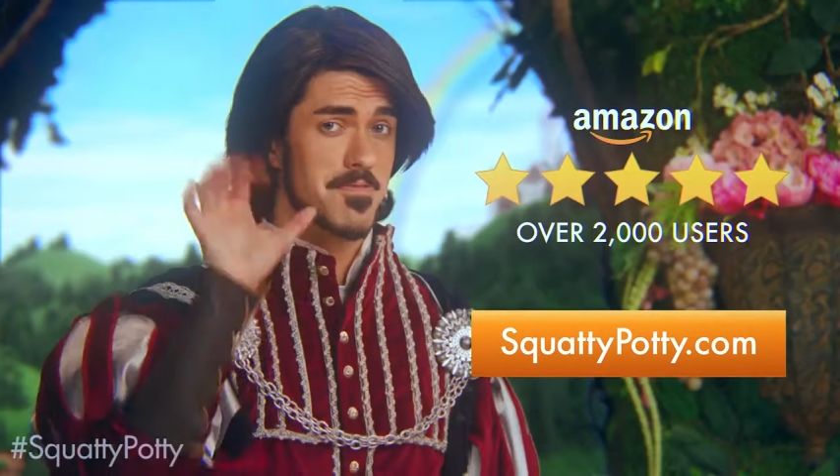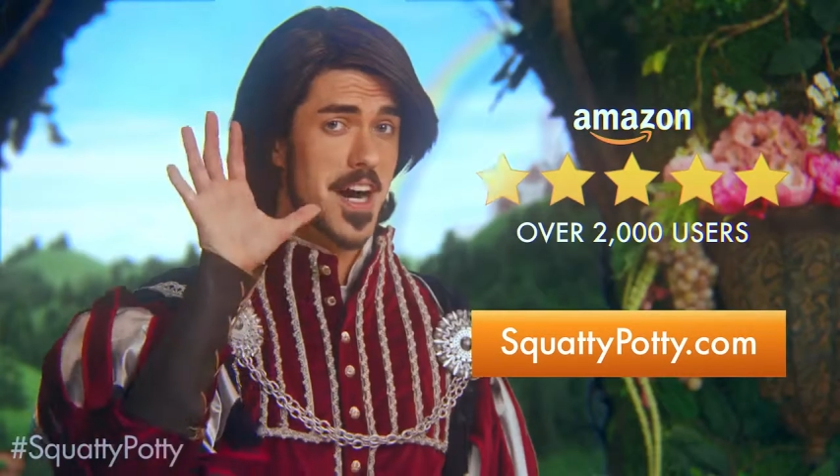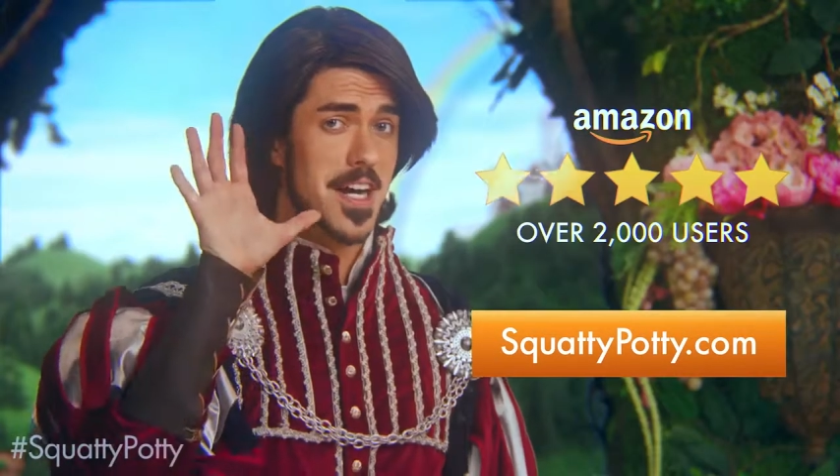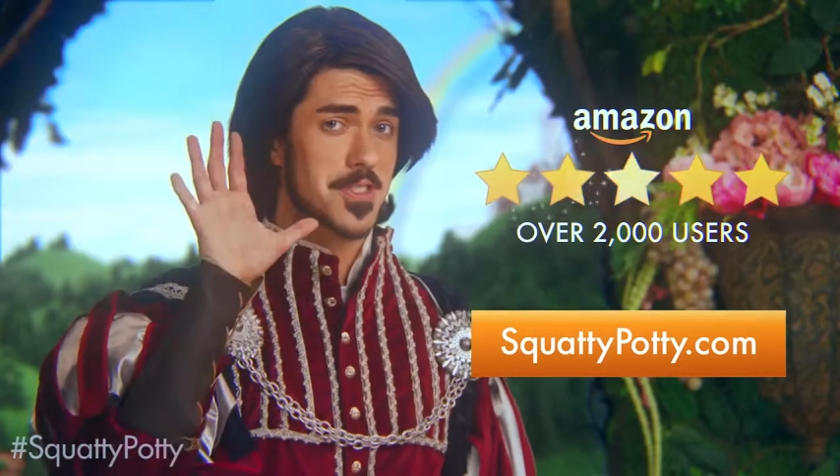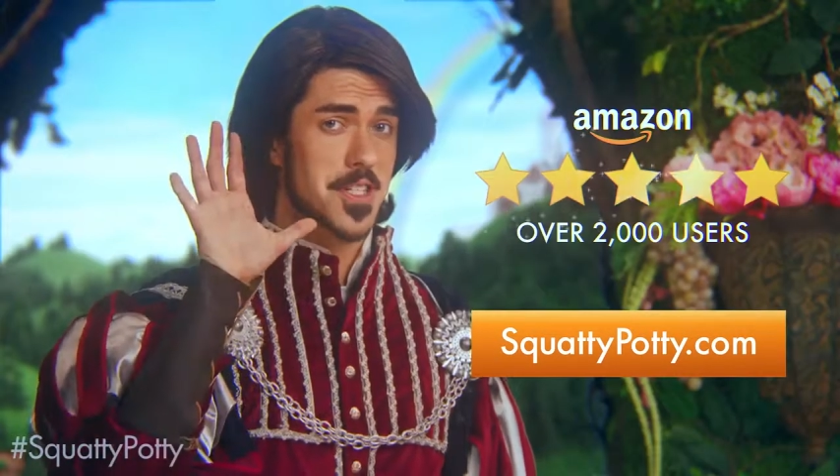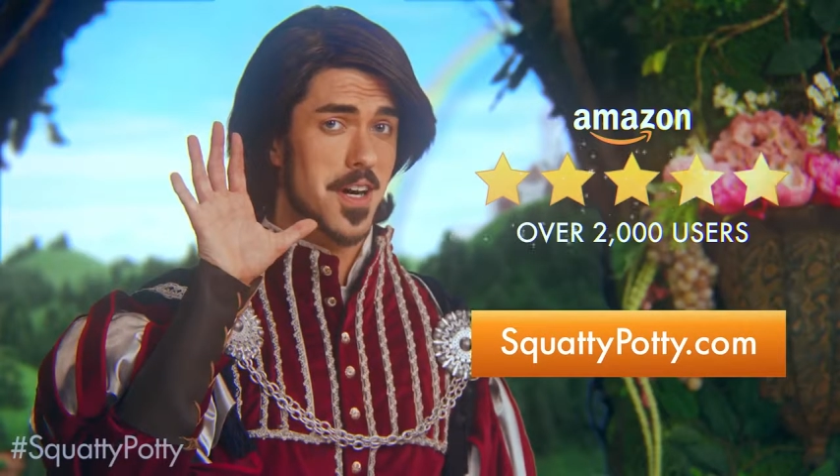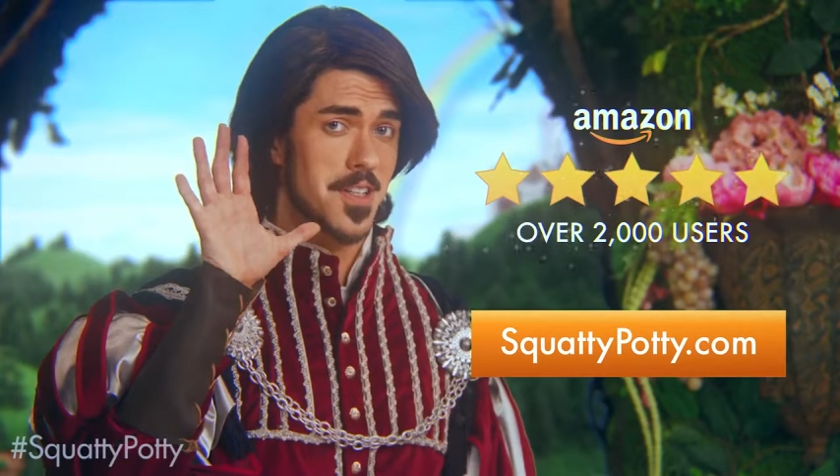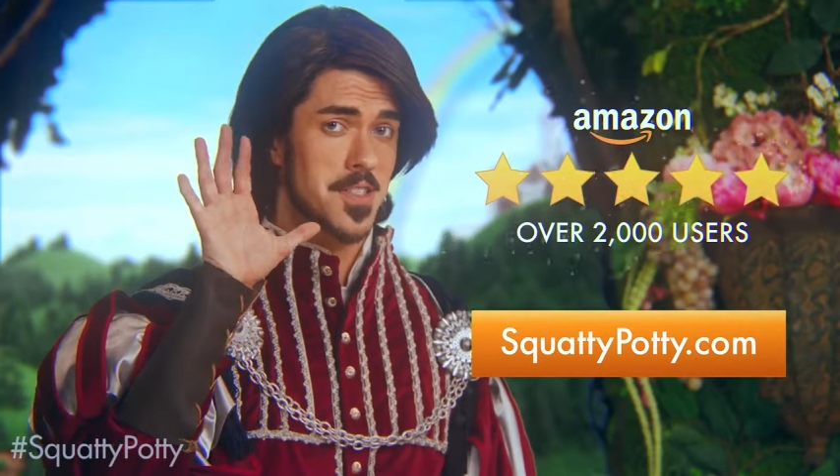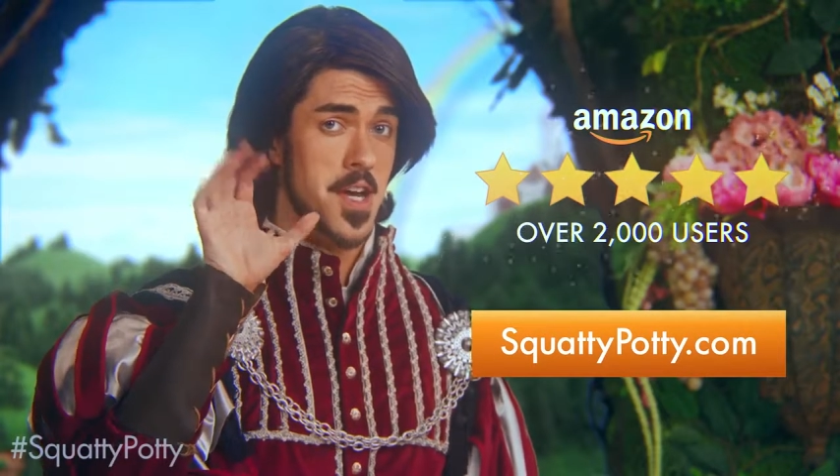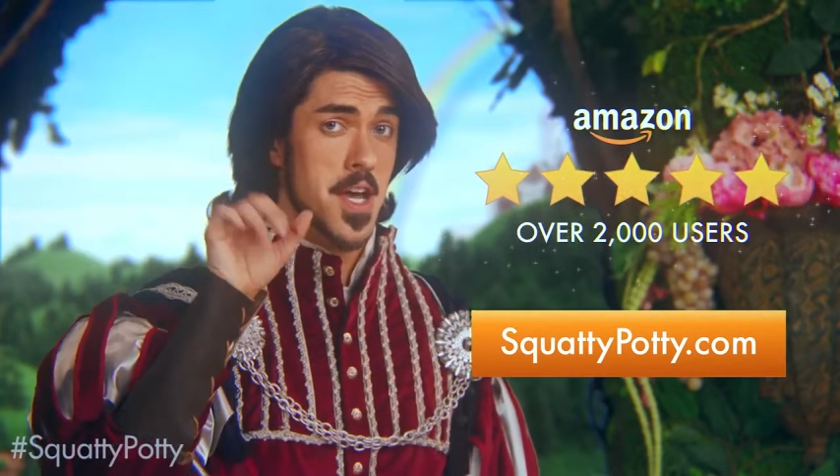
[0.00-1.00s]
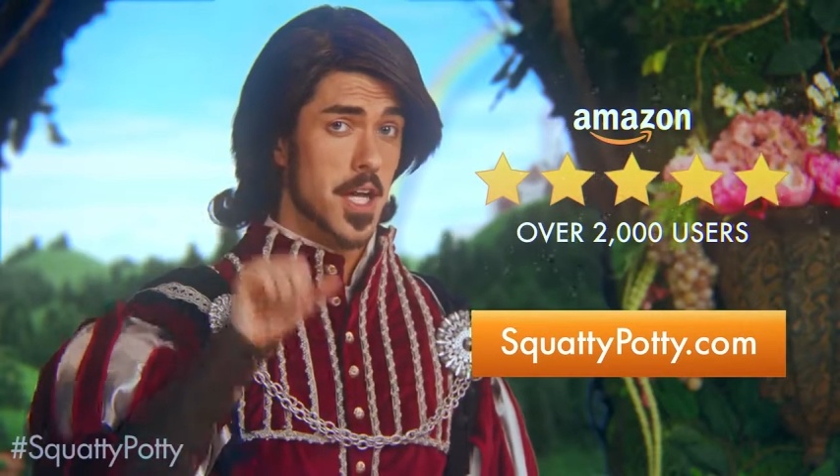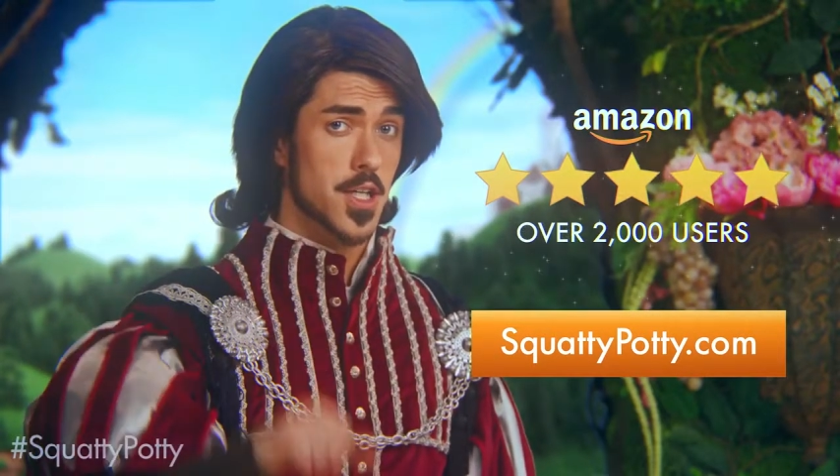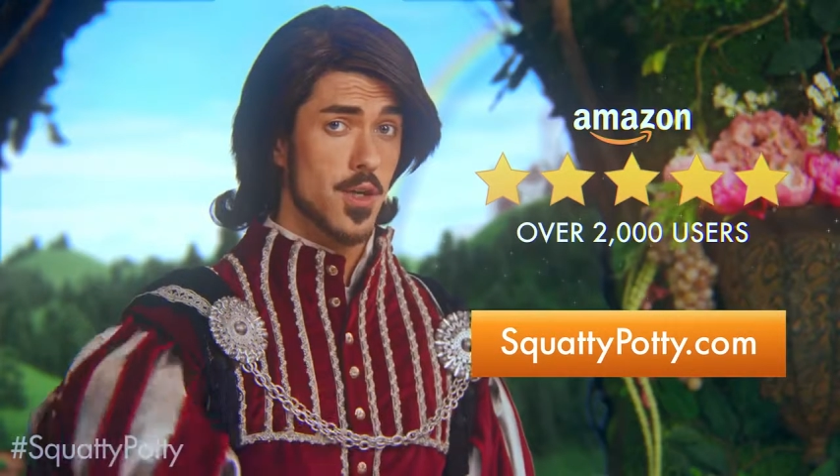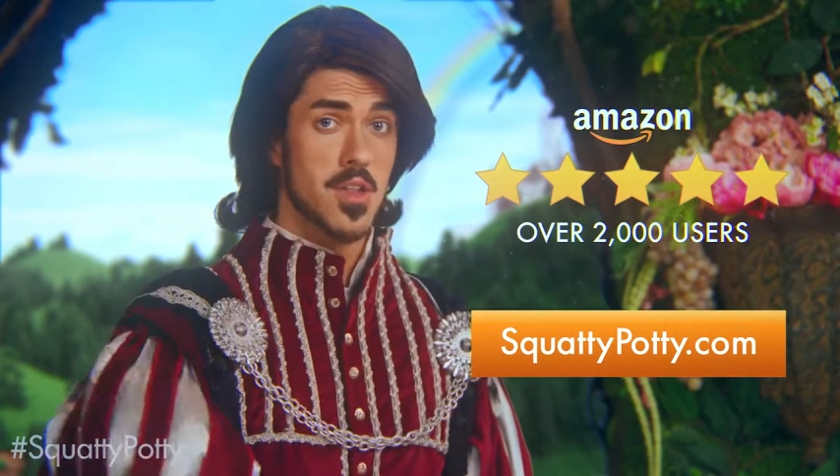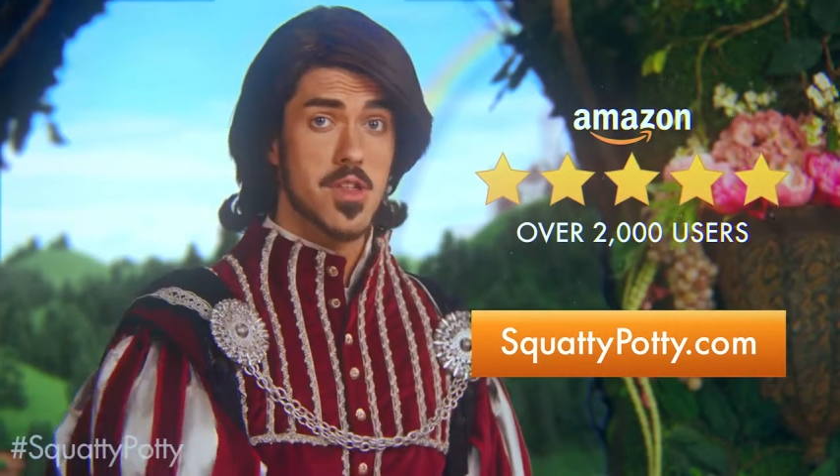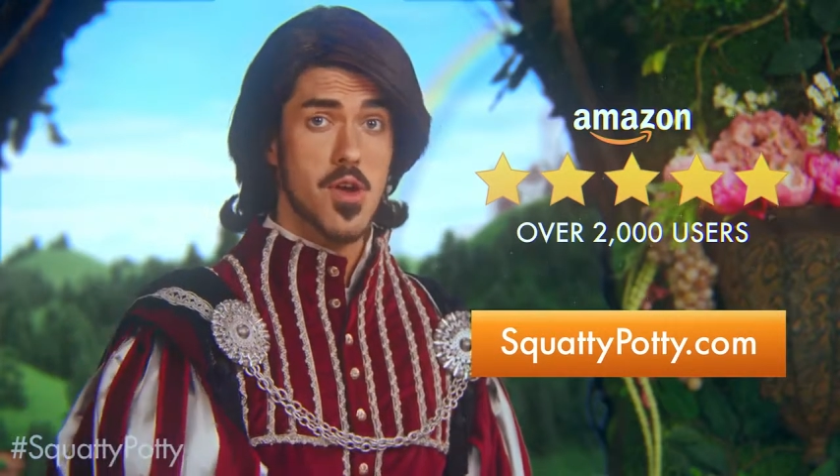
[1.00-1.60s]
five stars, including